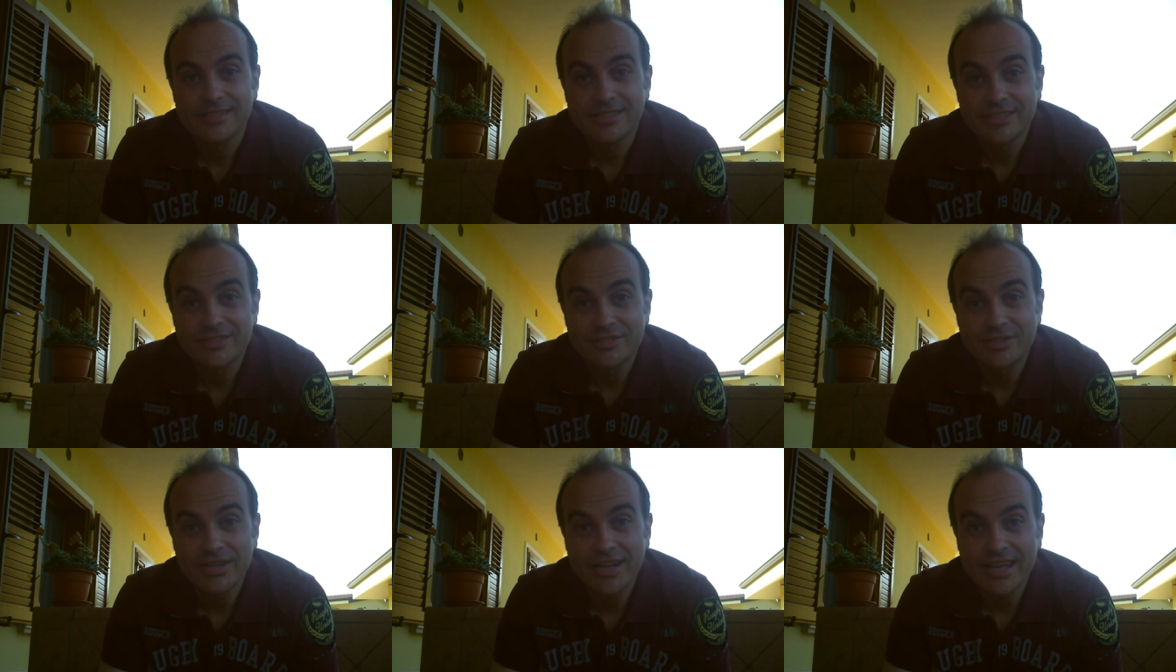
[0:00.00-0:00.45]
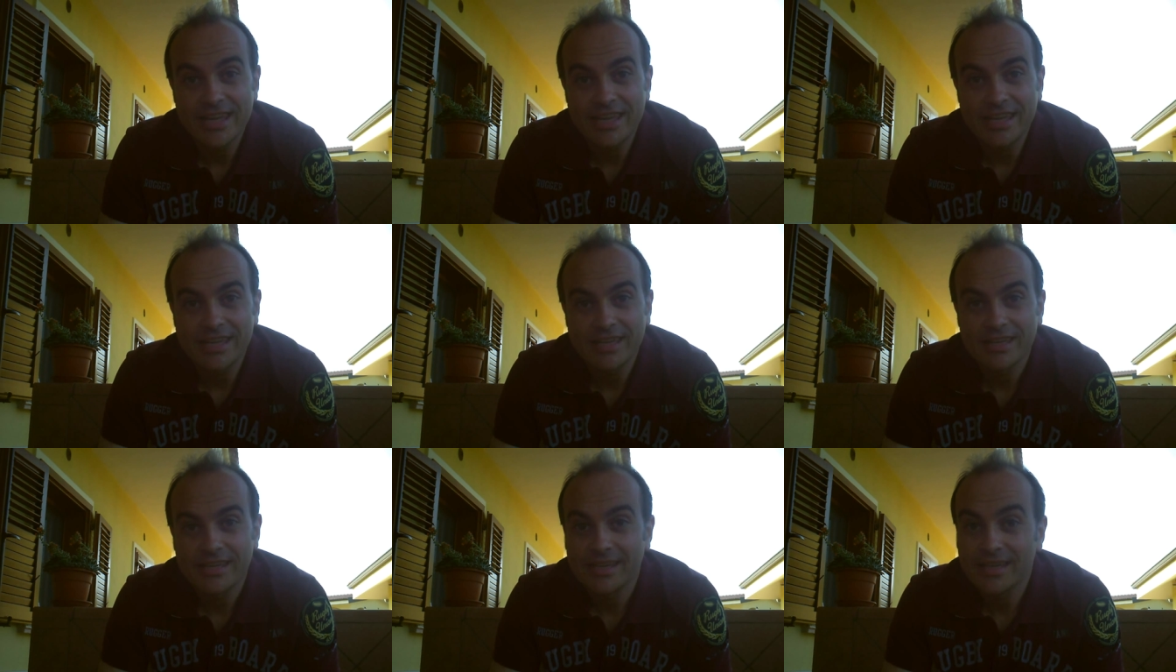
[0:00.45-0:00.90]

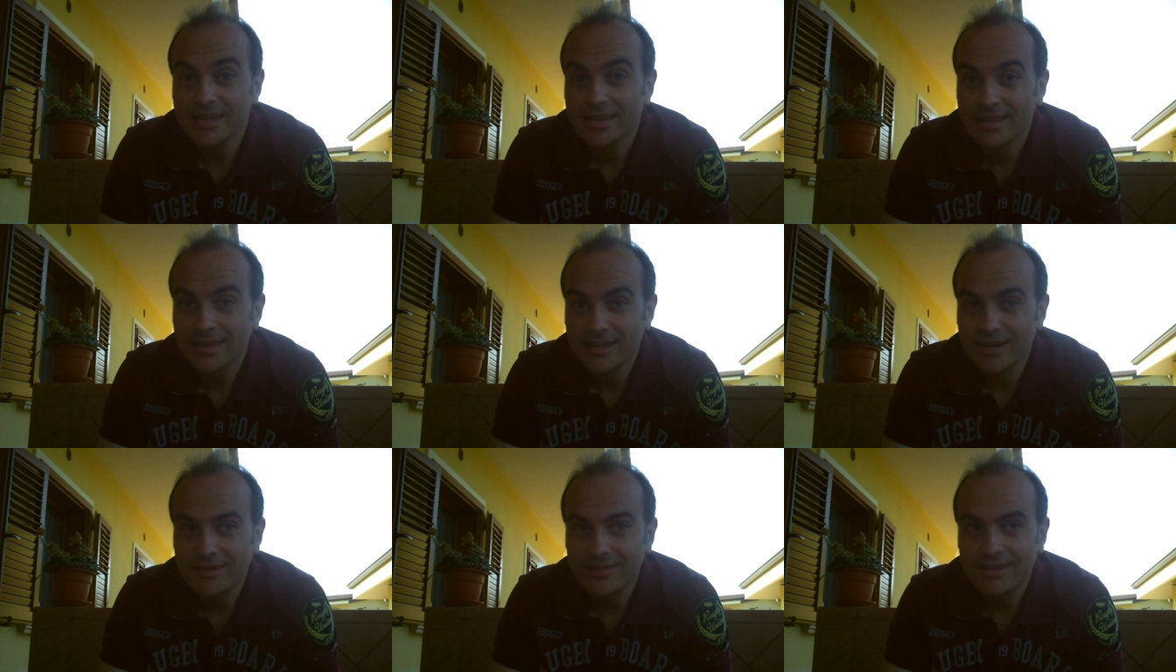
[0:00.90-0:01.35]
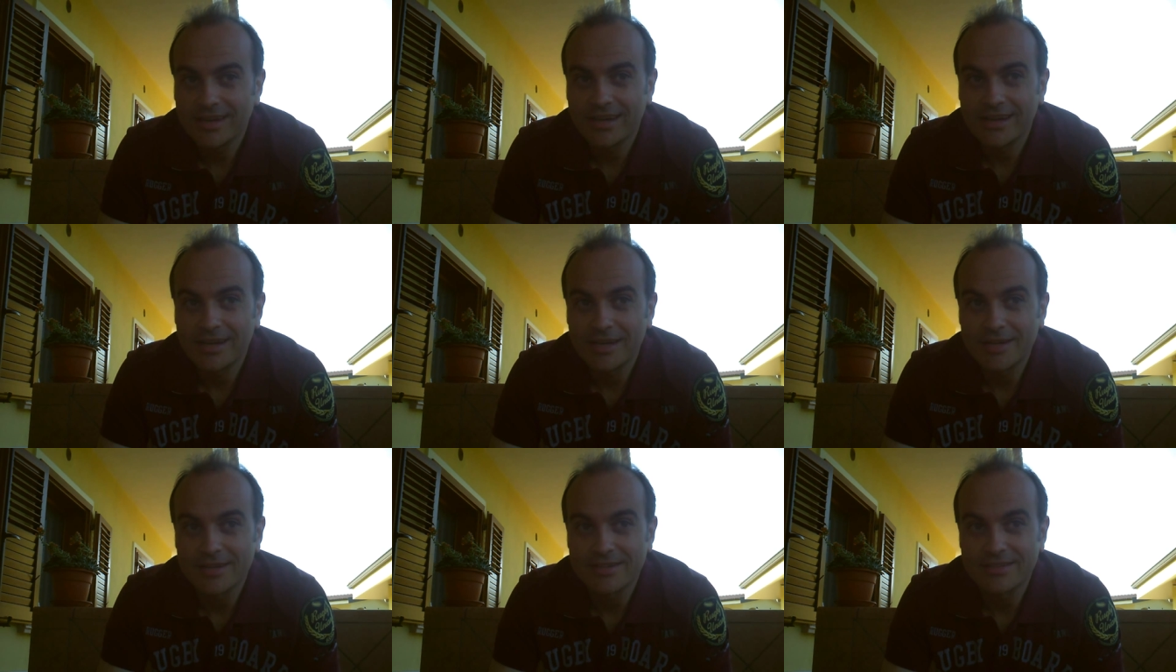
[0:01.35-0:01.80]
degree in
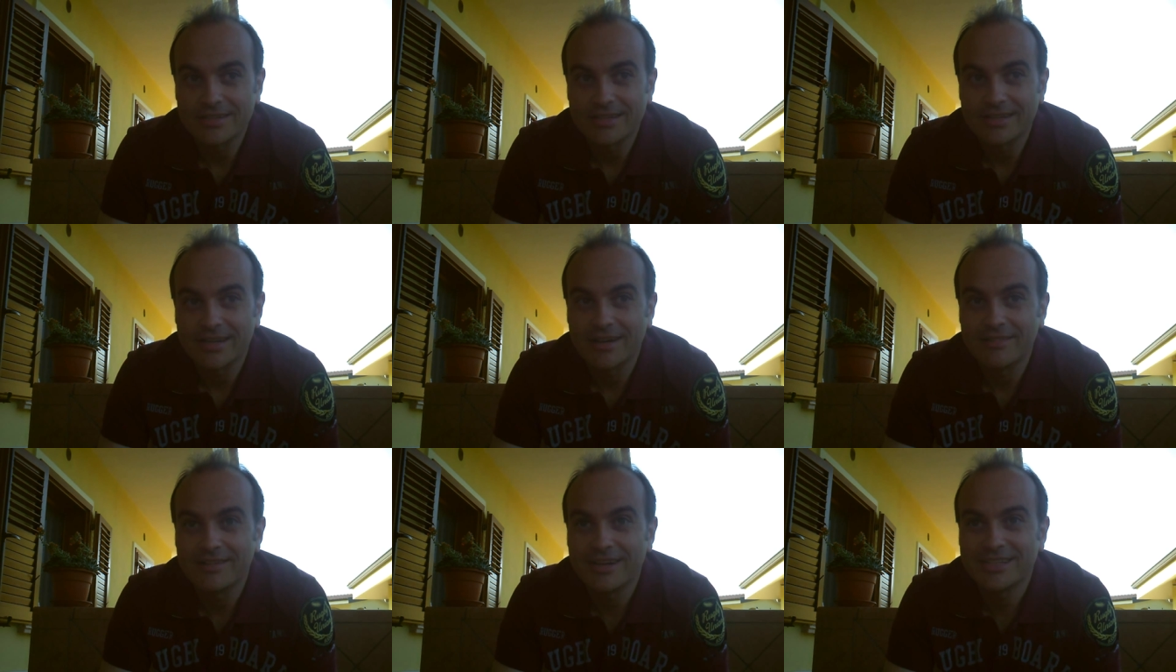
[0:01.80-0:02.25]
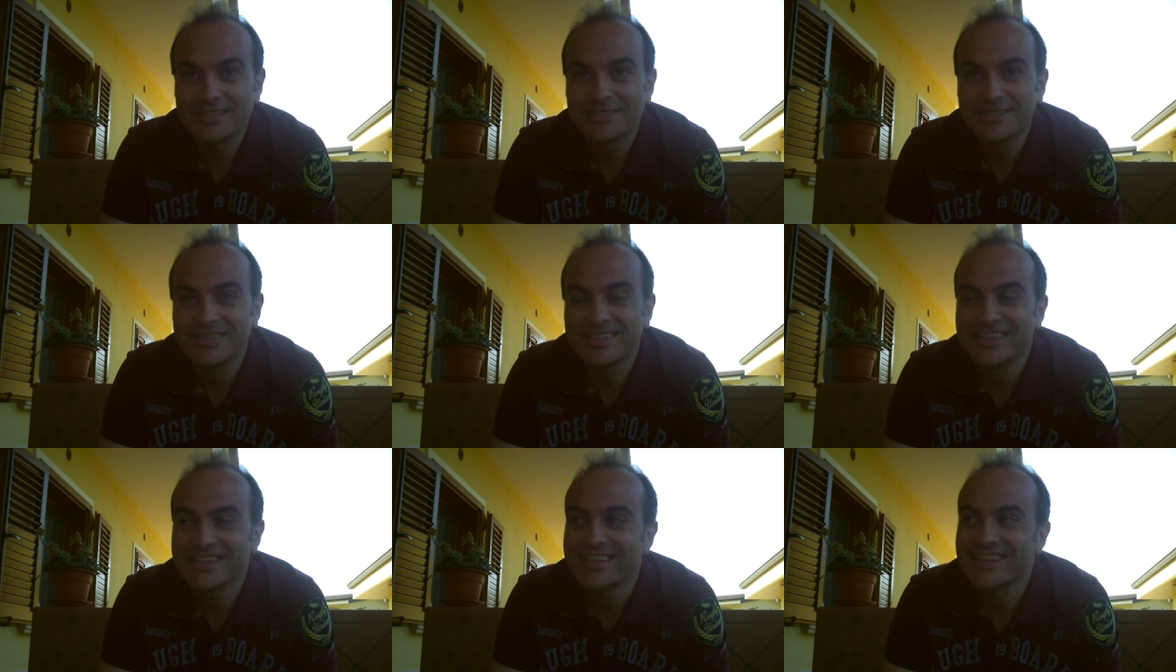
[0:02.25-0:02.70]
law, I've
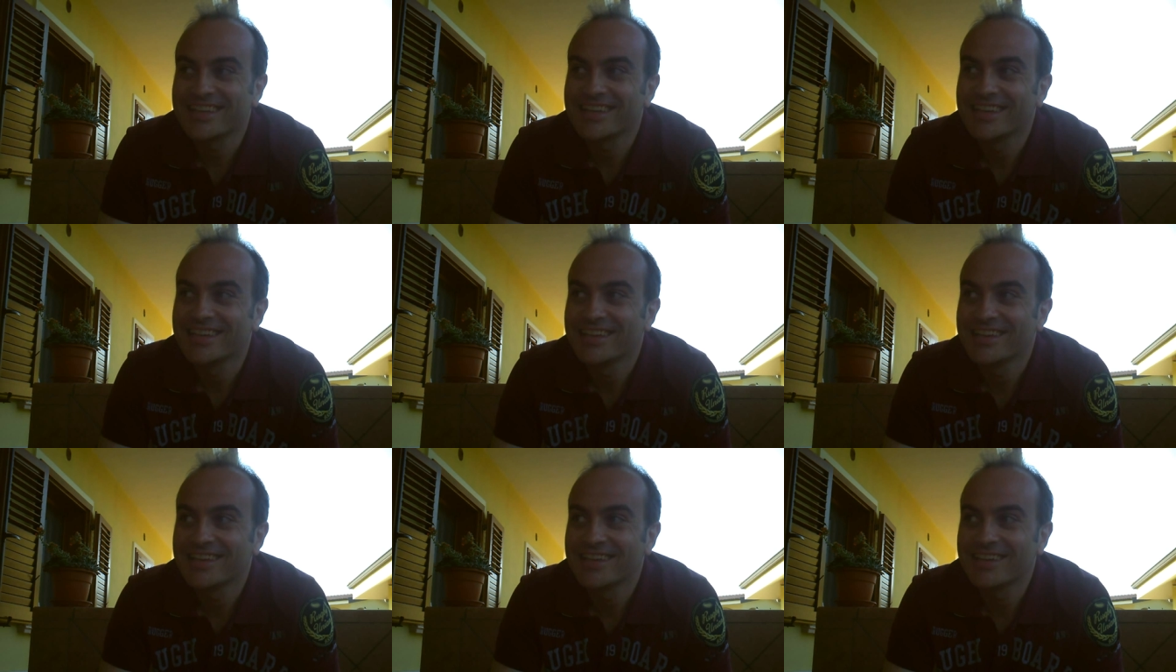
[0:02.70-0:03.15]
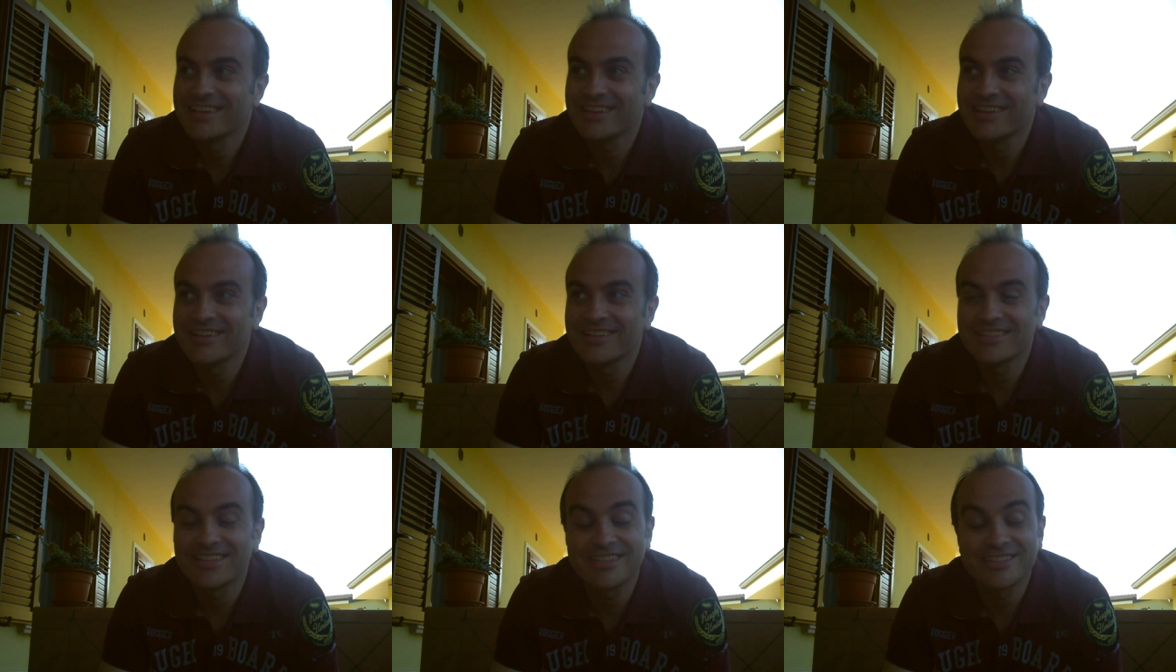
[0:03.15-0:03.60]
actually
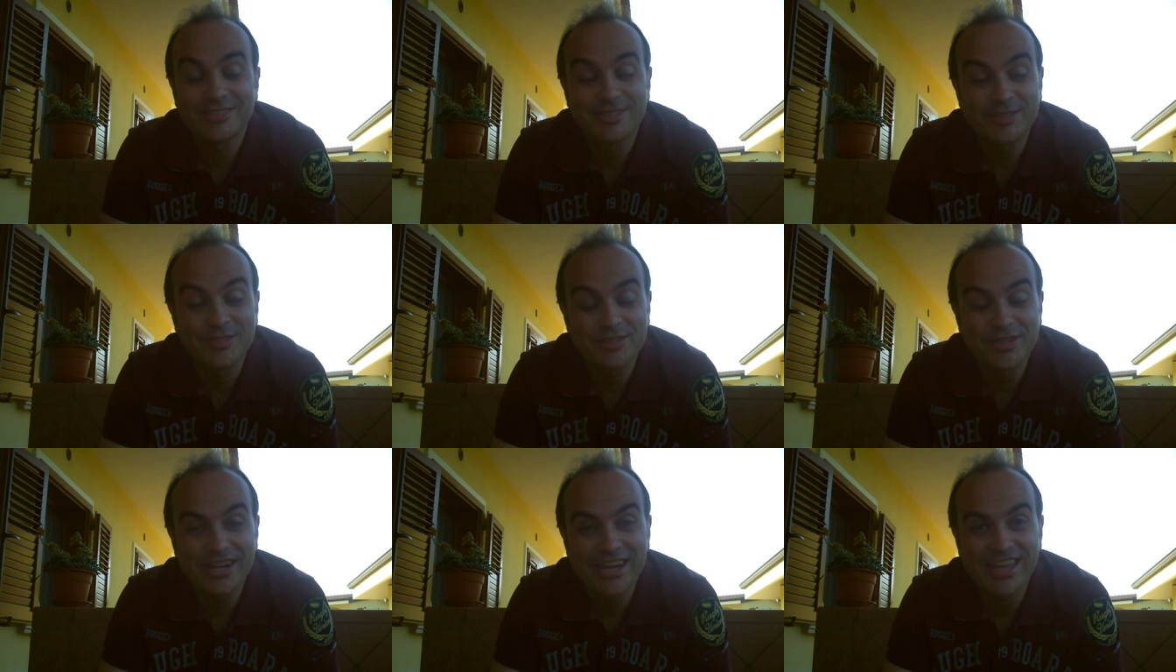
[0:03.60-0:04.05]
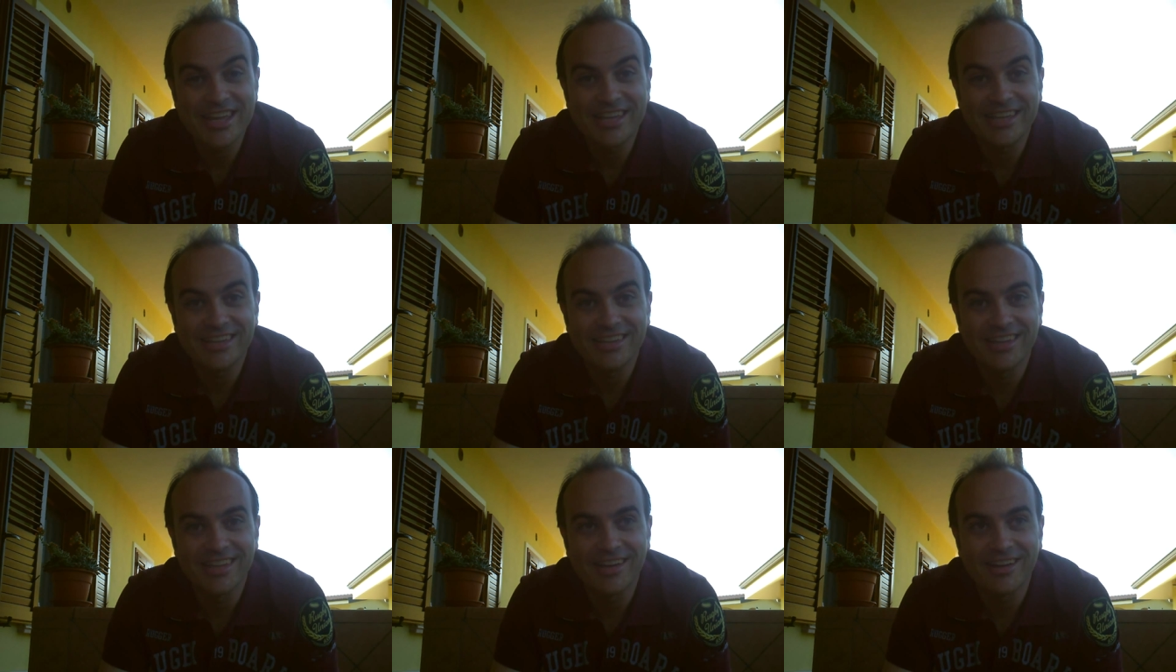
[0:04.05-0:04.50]
got a degree
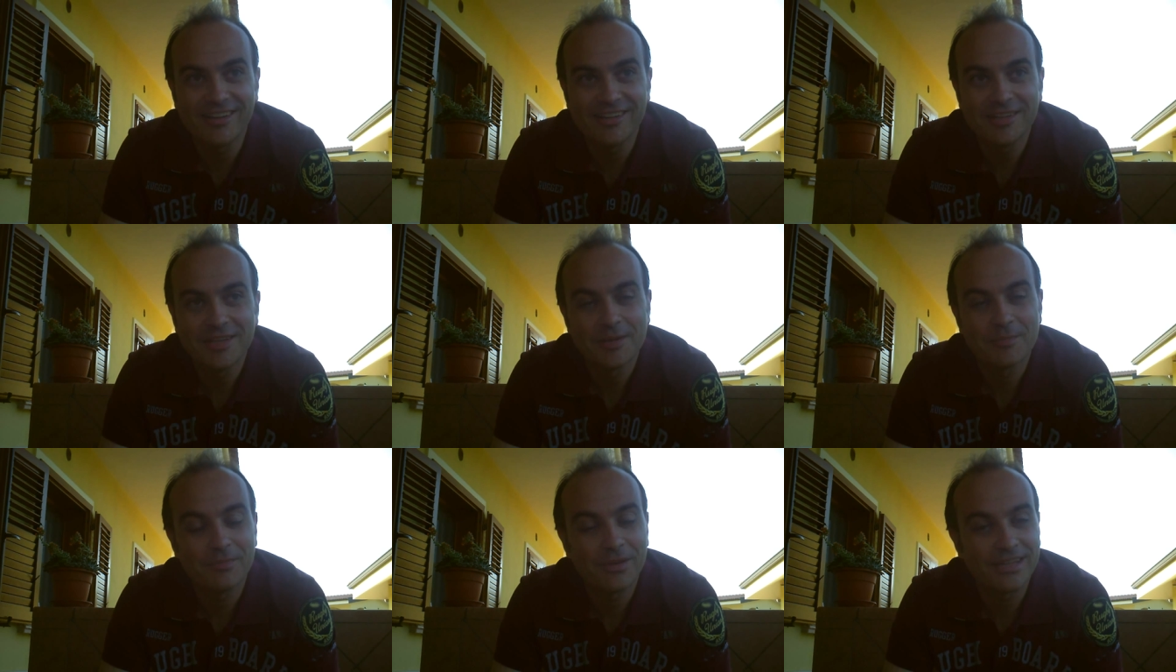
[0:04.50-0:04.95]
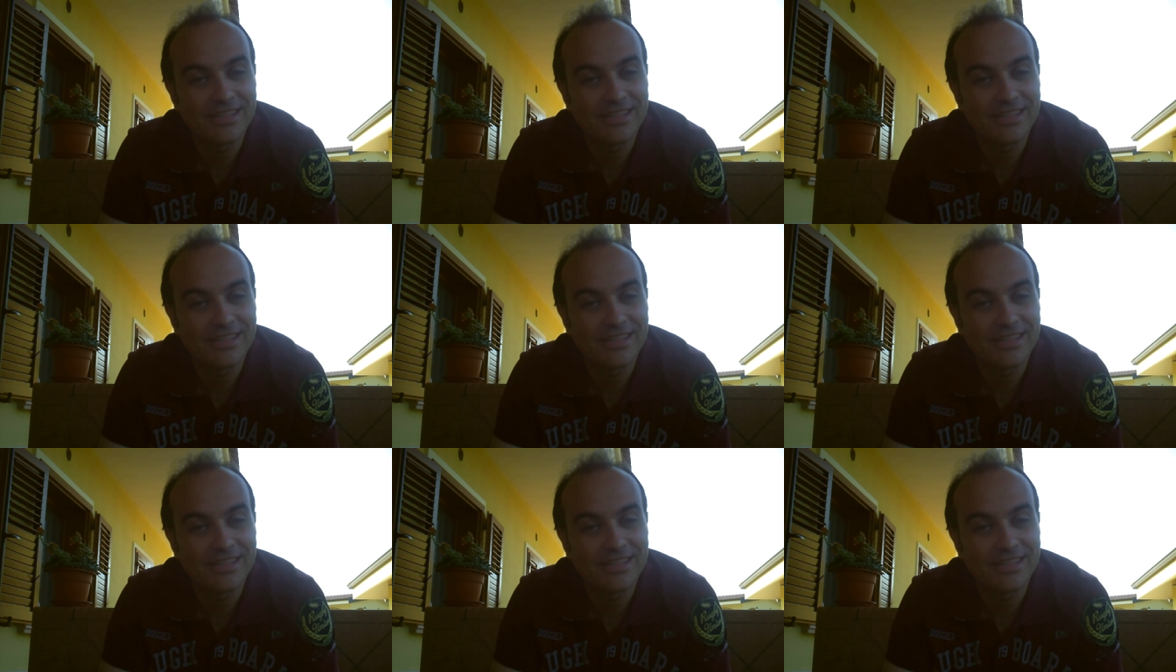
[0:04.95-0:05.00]
in law,